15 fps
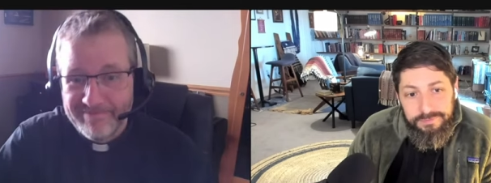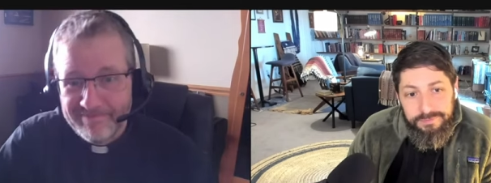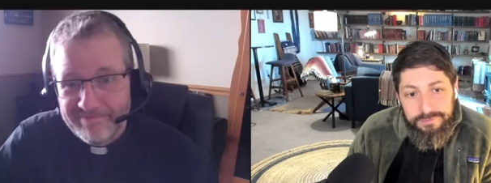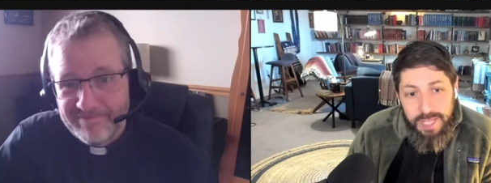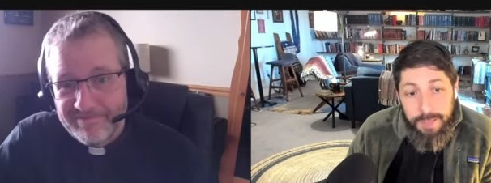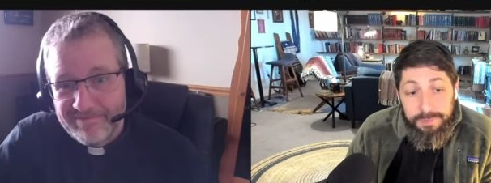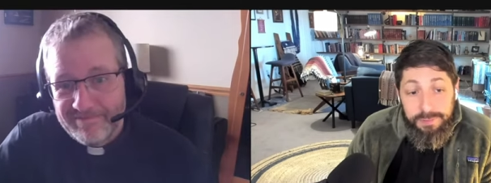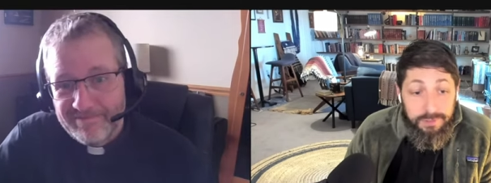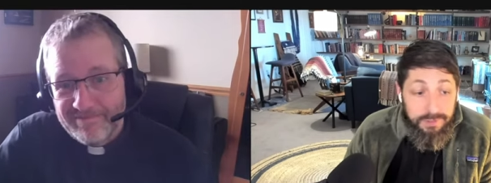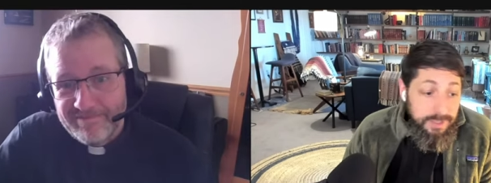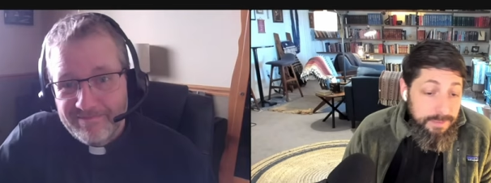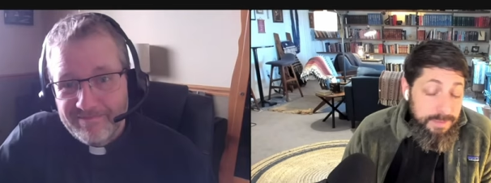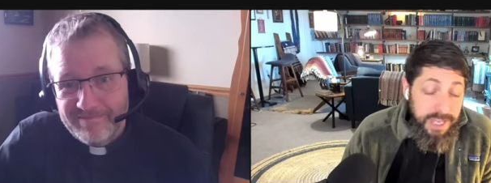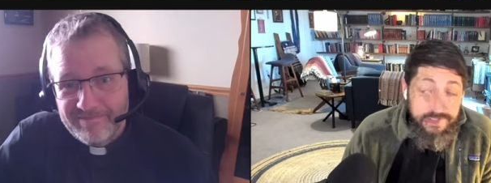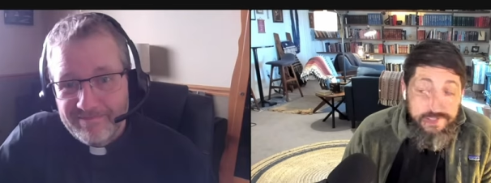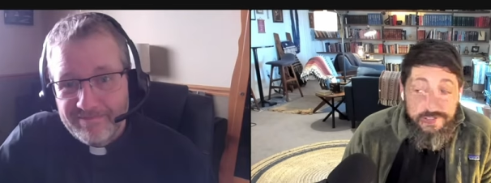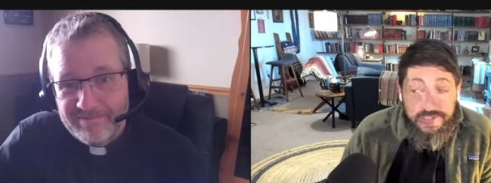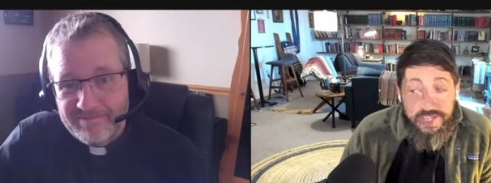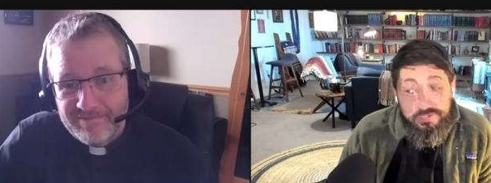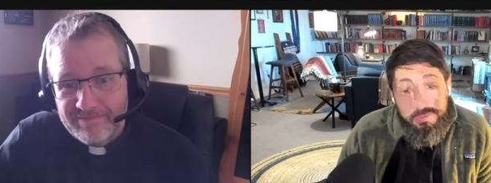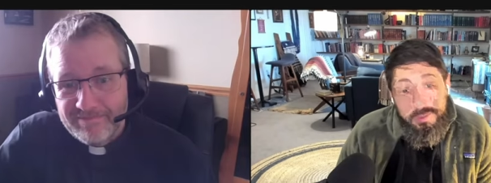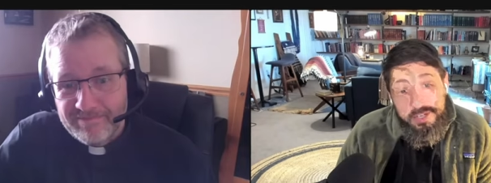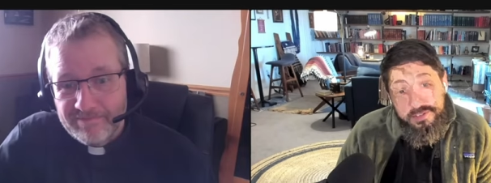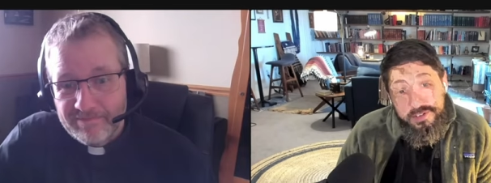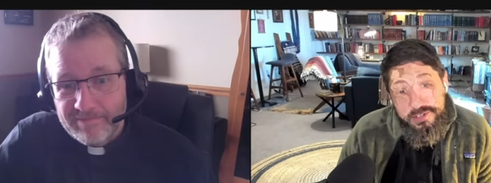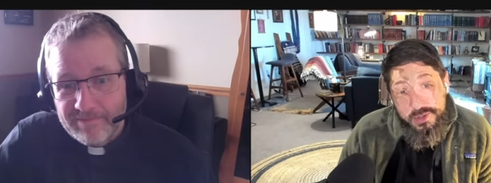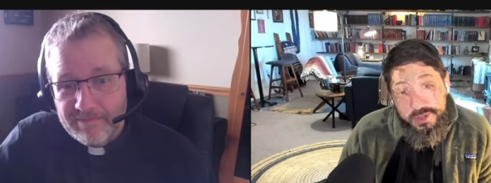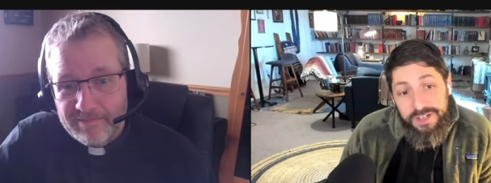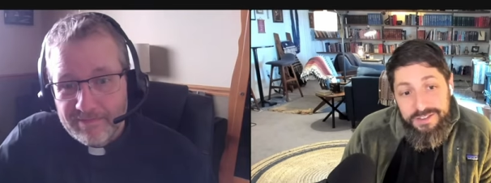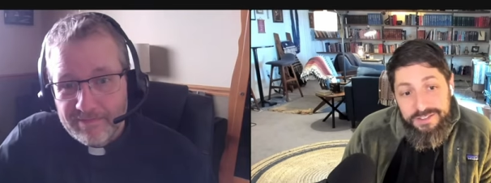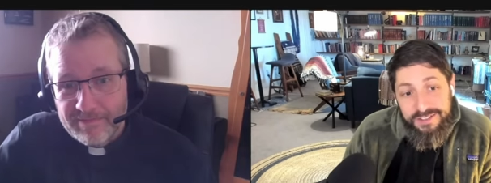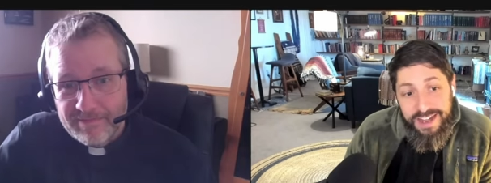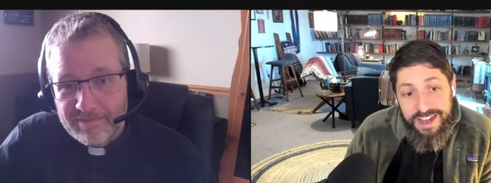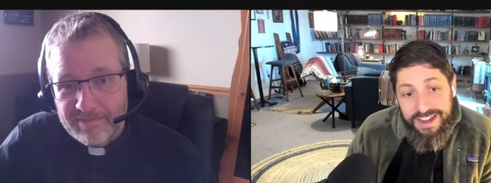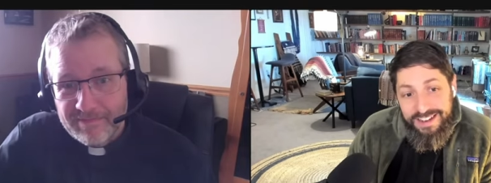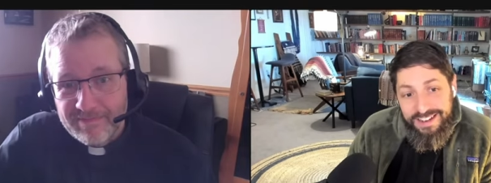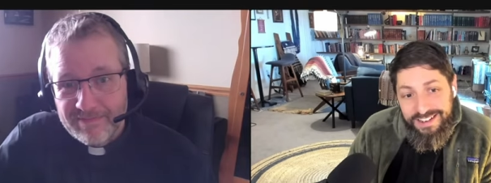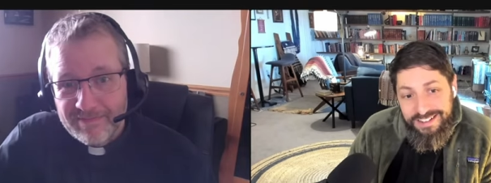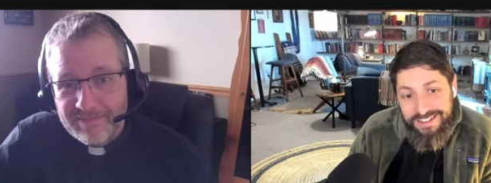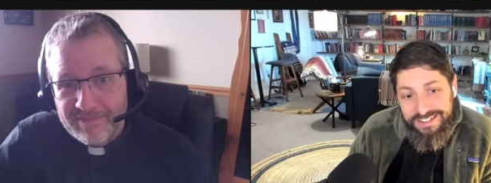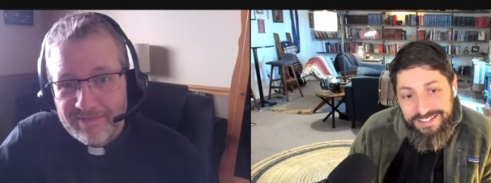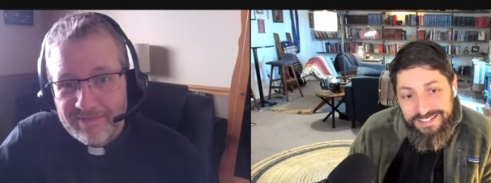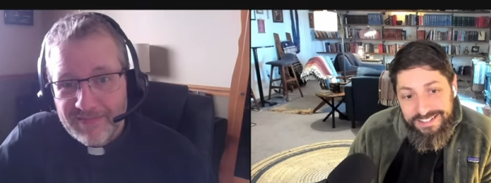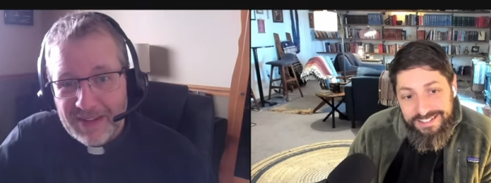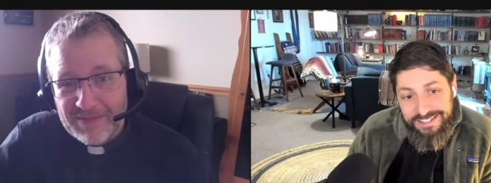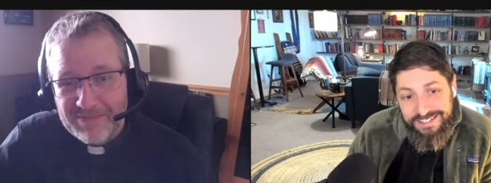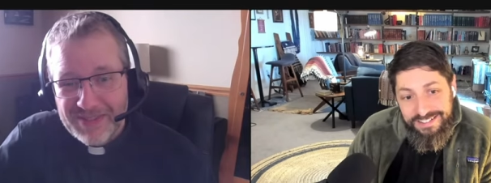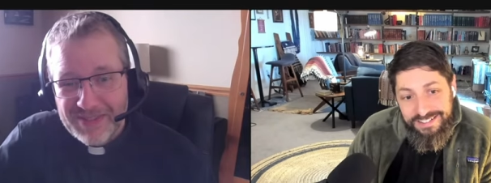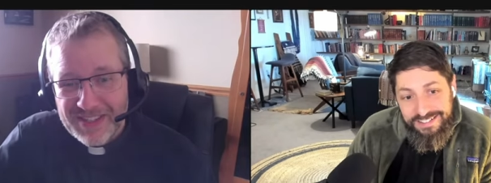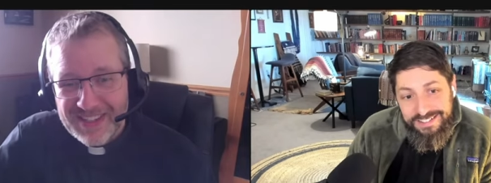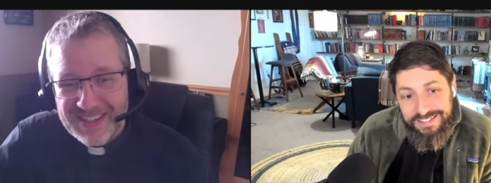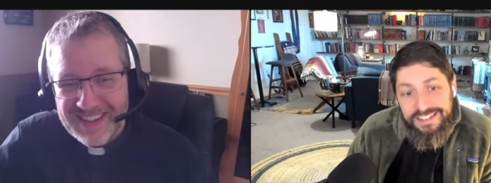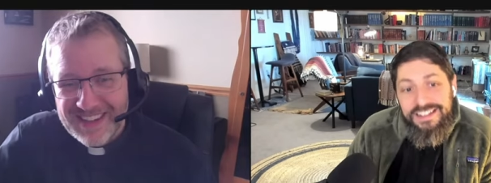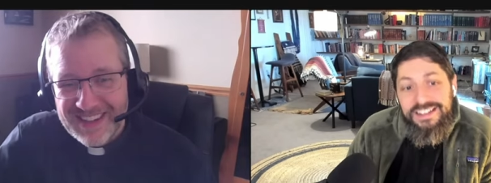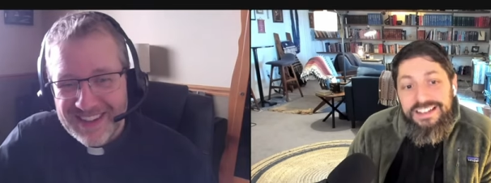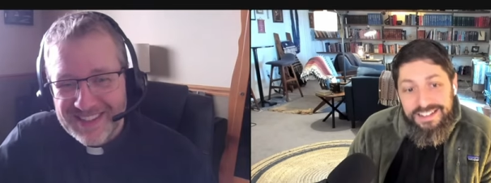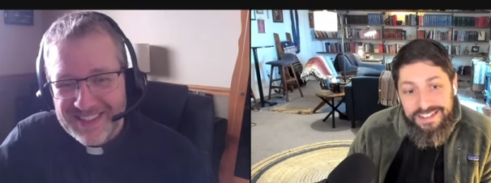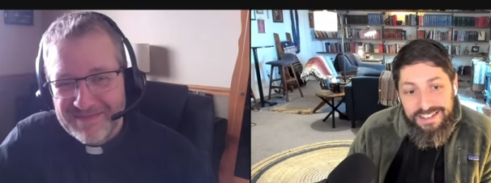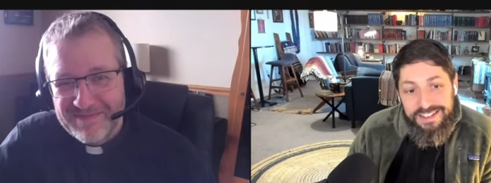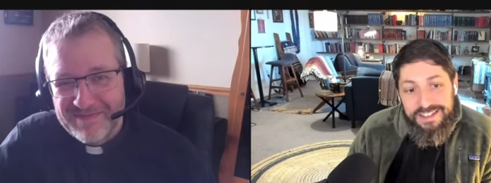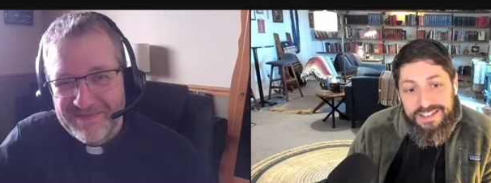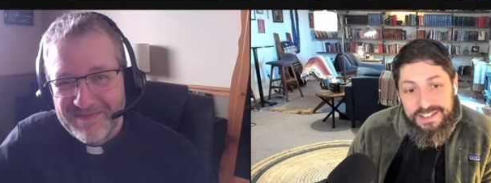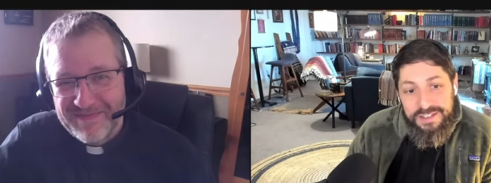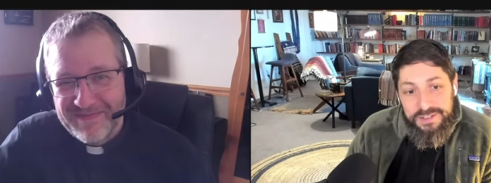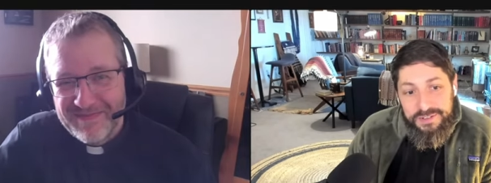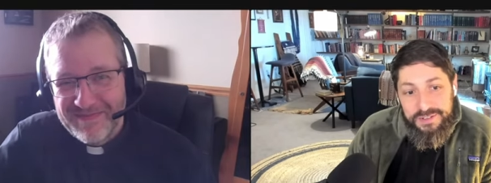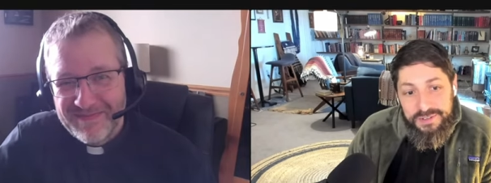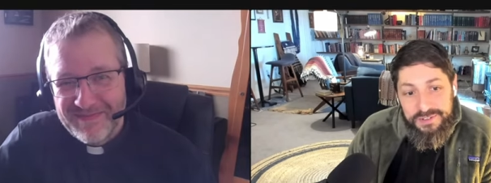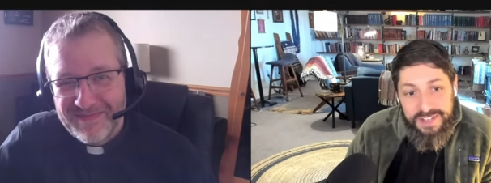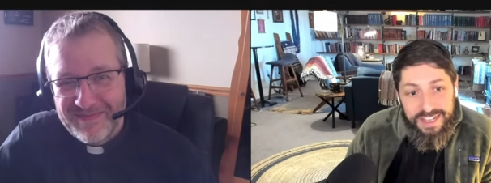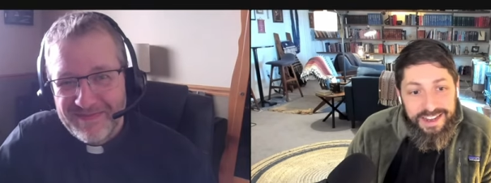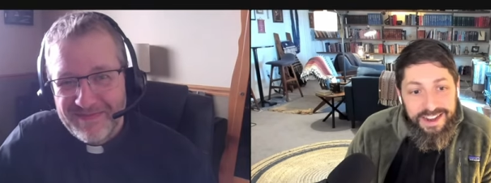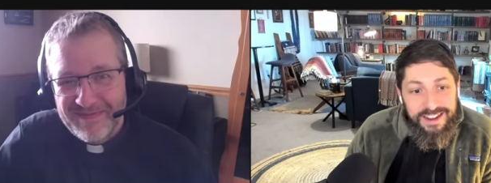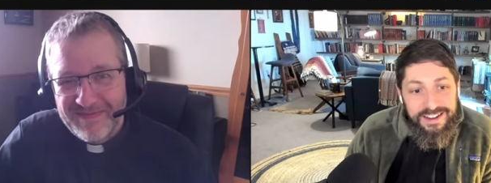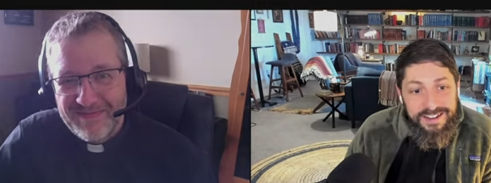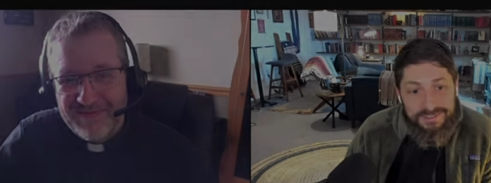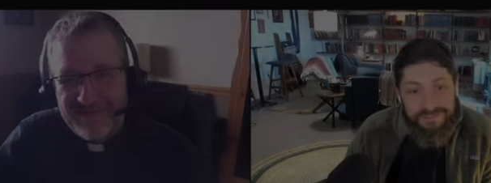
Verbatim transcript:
Speaker 1: Absolutely. Pastor, thanks so much for joining us today. Yep.
Speaker 2: It's good to see you, Harrison.
Speaker 1: You too. Take care.